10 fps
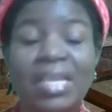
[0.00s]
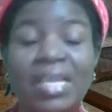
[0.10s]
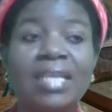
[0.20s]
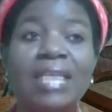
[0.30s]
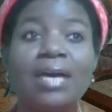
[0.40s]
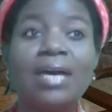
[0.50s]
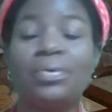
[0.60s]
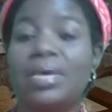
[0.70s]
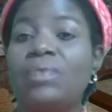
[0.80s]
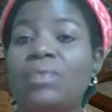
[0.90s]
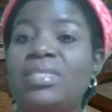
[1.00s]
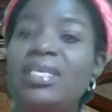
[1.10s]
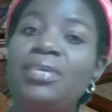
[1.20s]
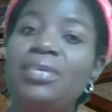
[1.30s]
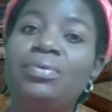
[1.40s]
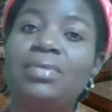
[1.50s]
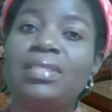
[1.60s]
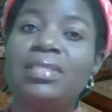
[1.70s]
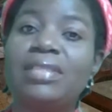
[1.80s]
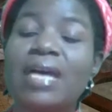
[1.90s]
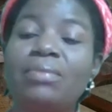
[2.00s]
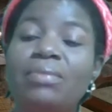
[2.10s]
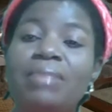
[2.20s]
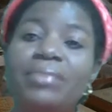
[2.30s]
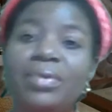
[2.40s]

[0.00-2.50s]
Now I will take you down memory